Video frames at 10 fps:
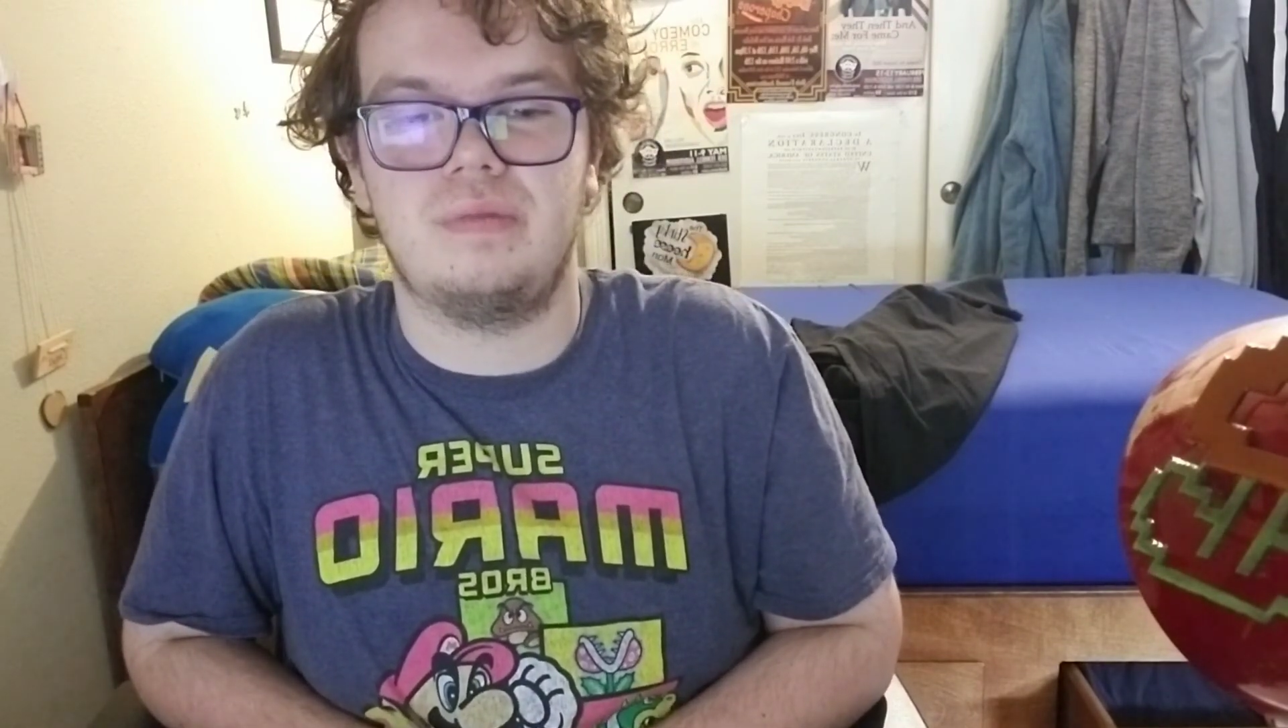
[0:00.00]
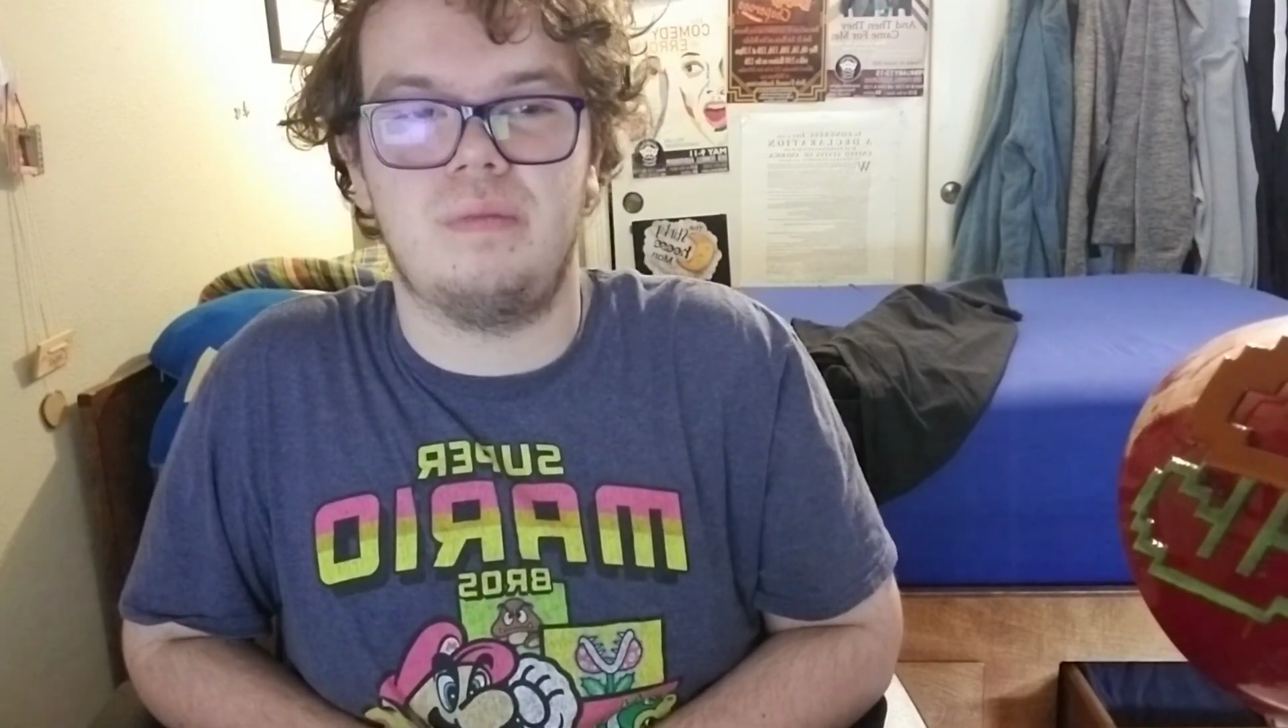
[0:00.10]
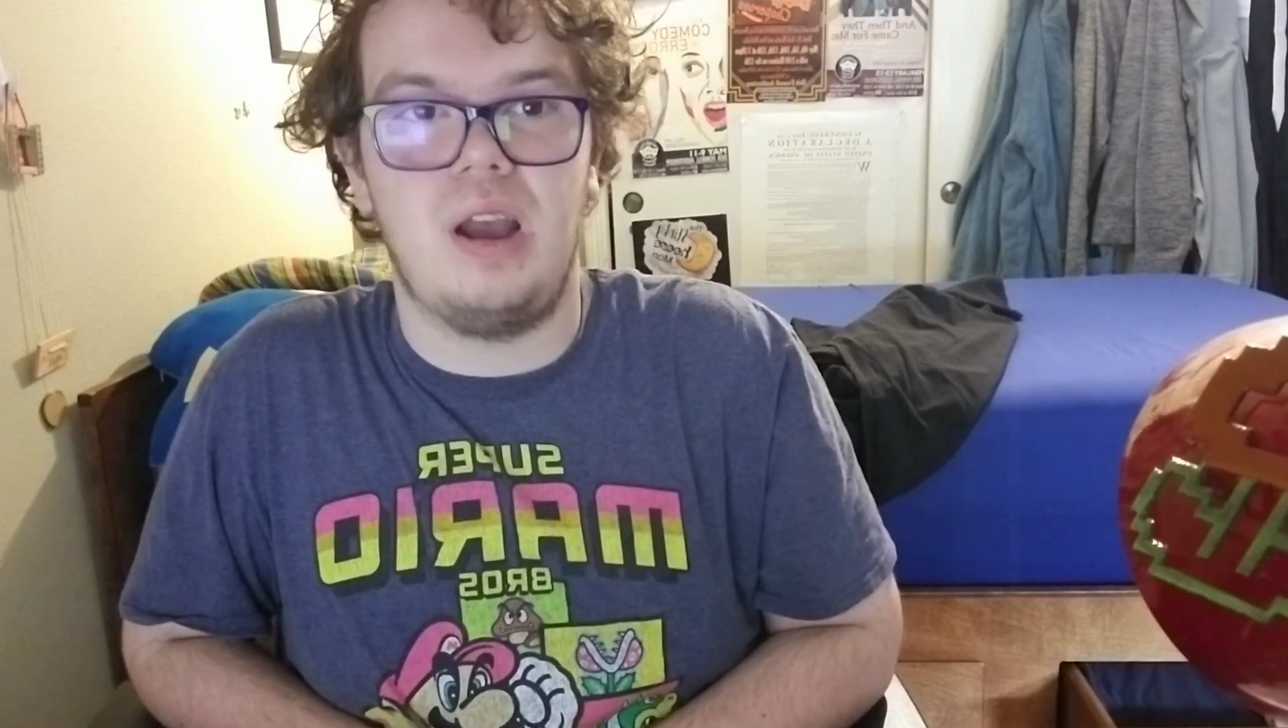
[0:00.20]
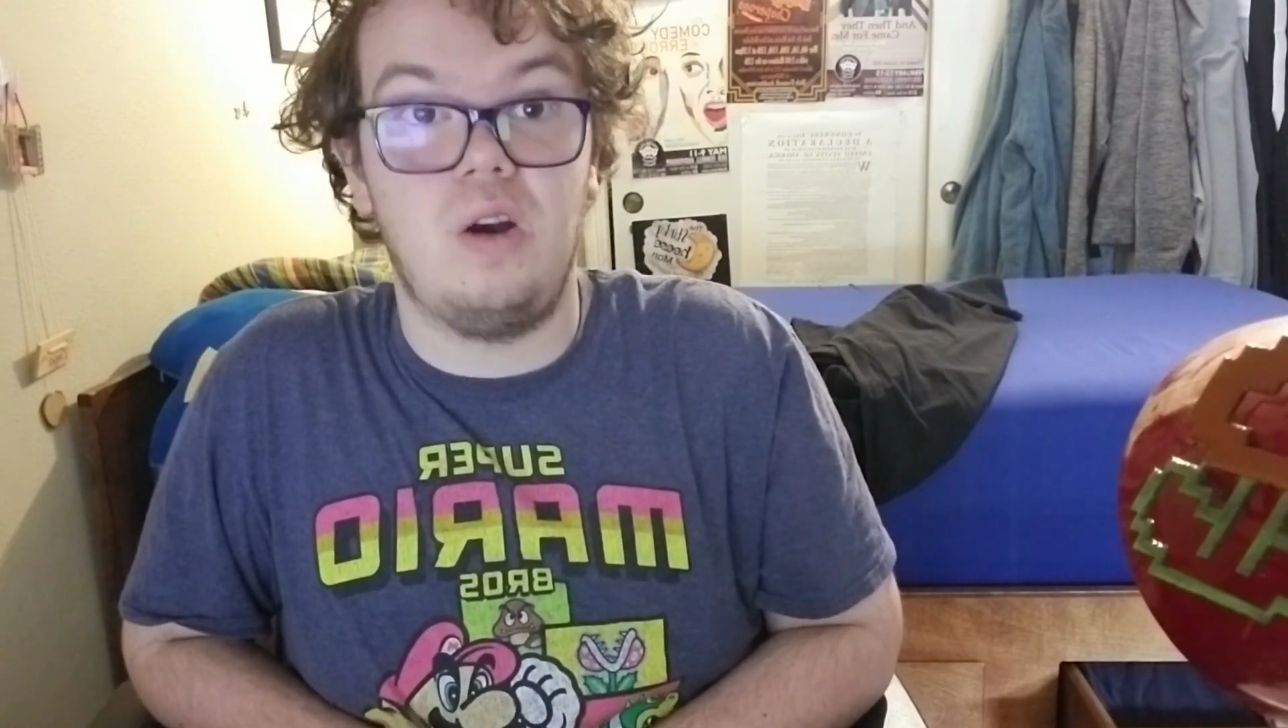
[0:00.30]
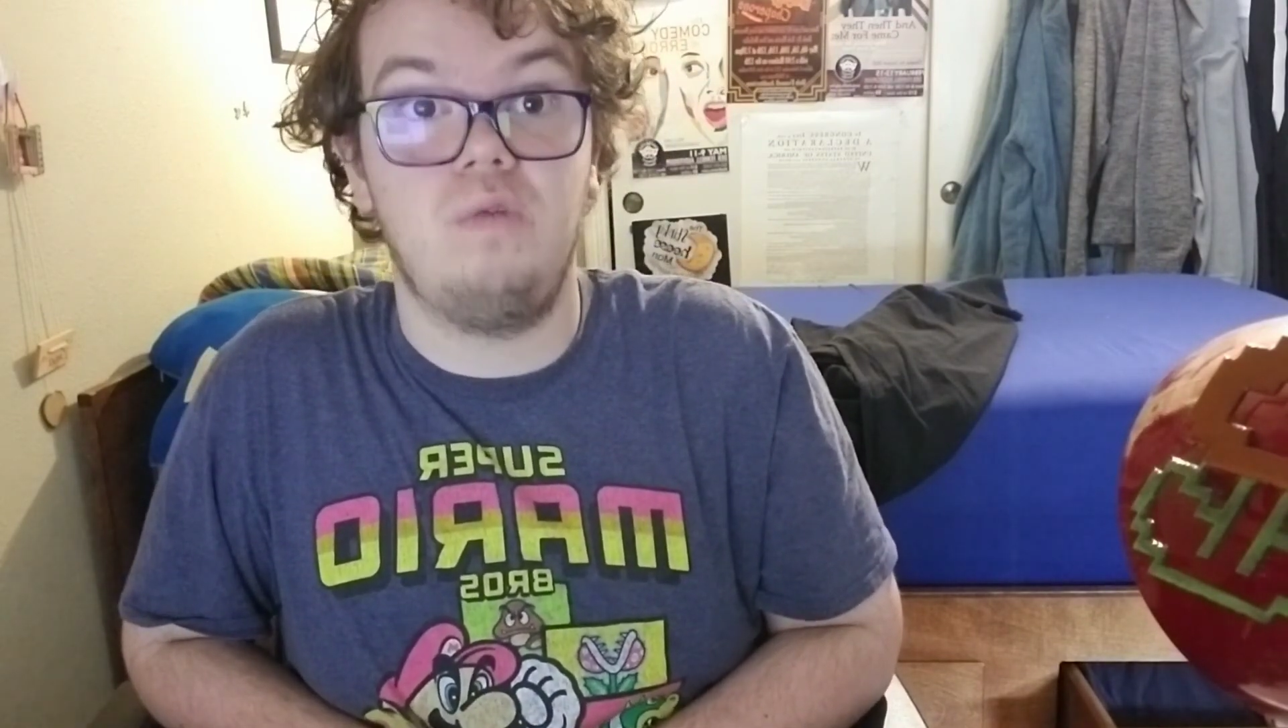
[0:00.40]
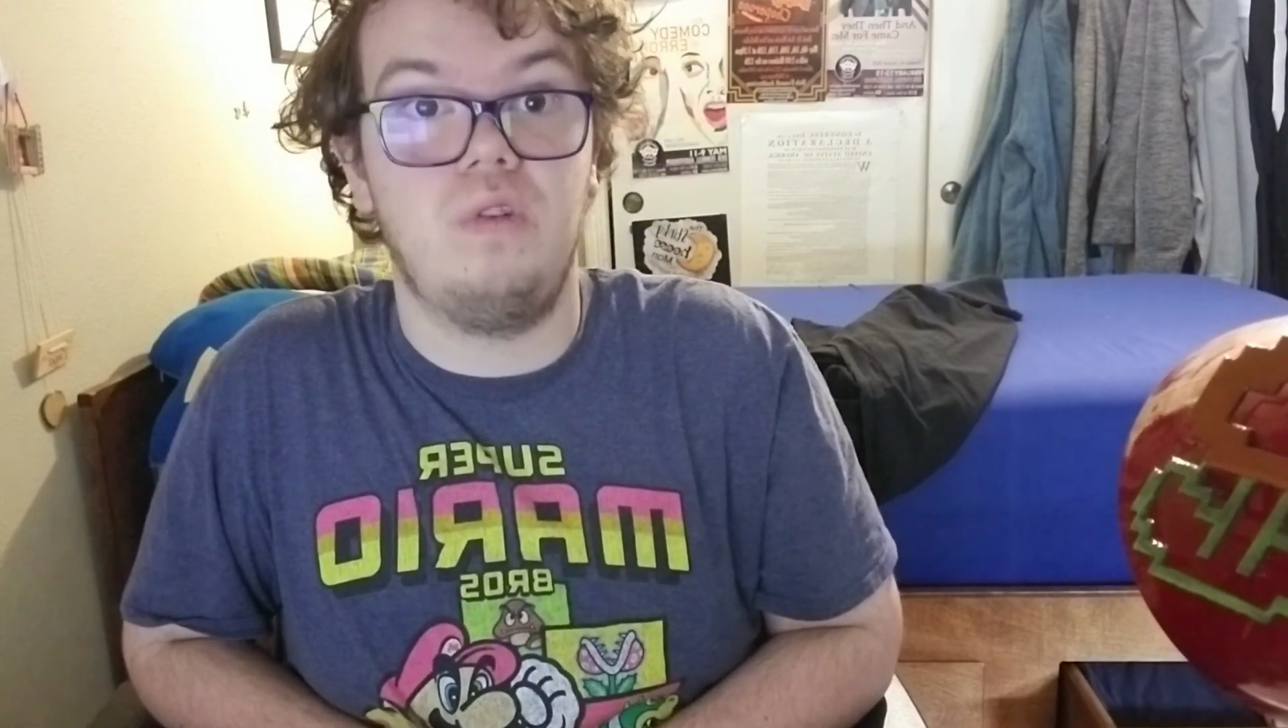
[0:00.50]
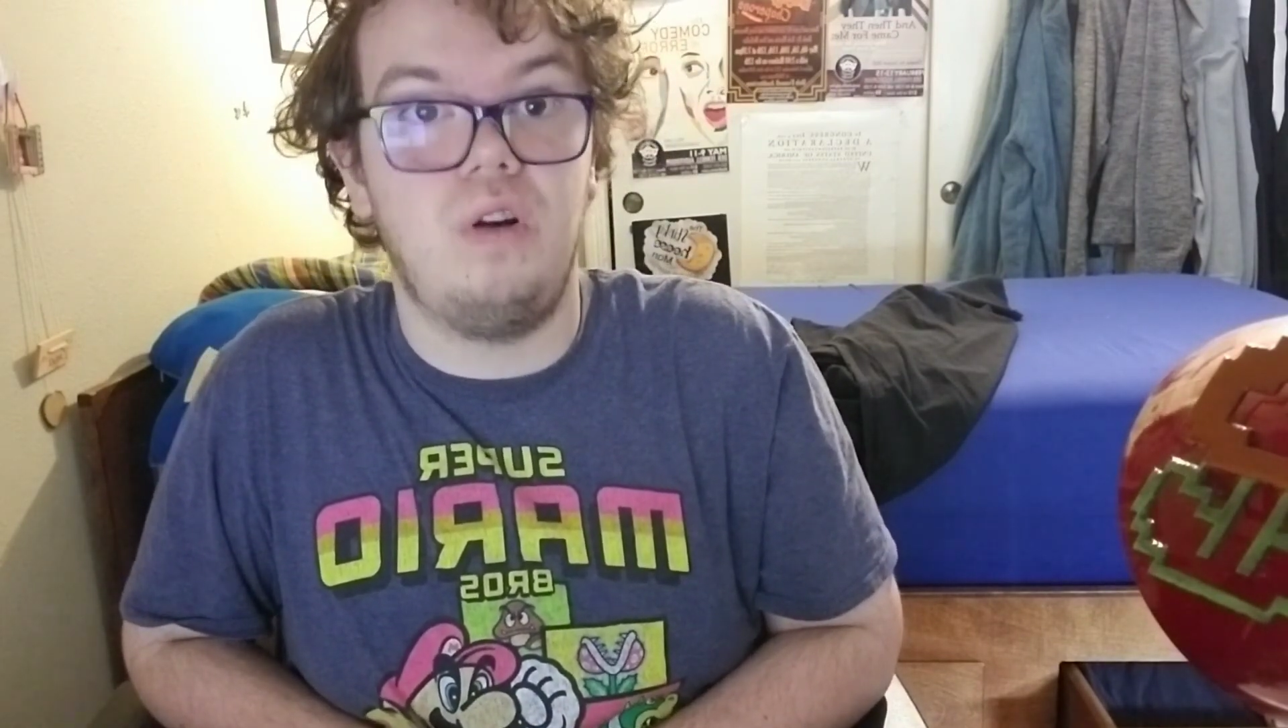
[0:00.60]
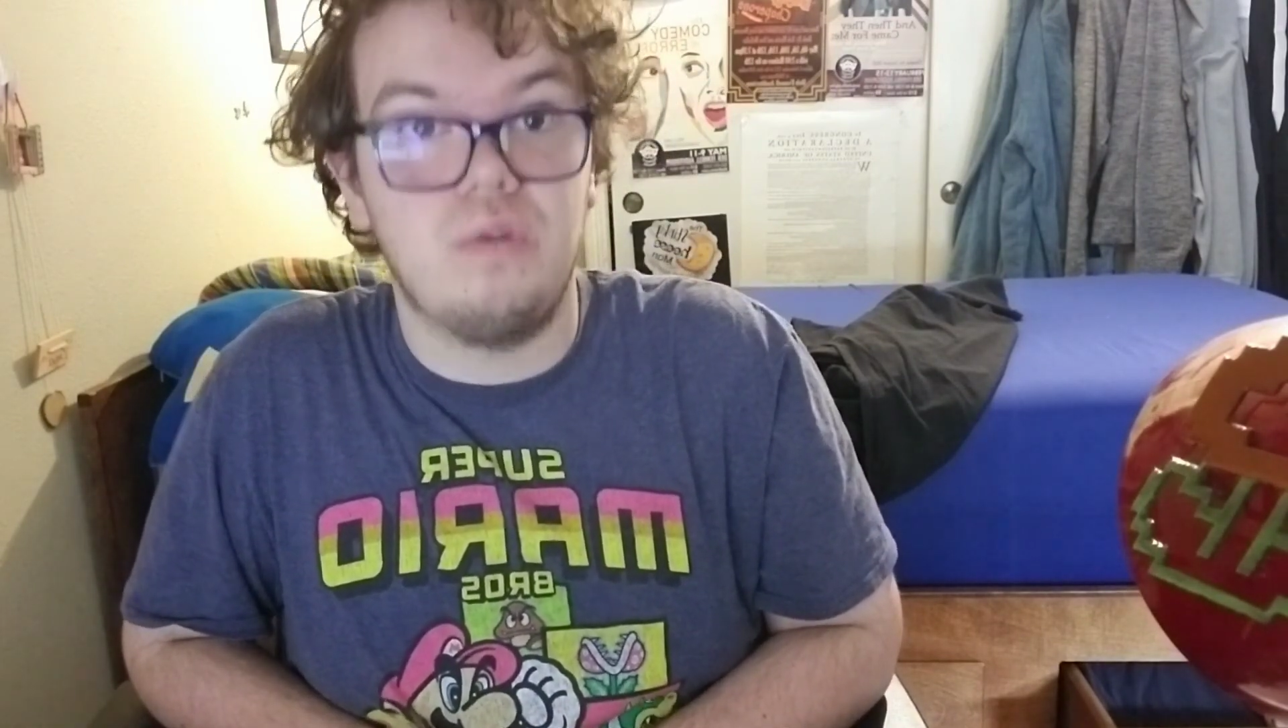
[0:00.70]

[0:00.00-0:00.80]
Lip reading: my overall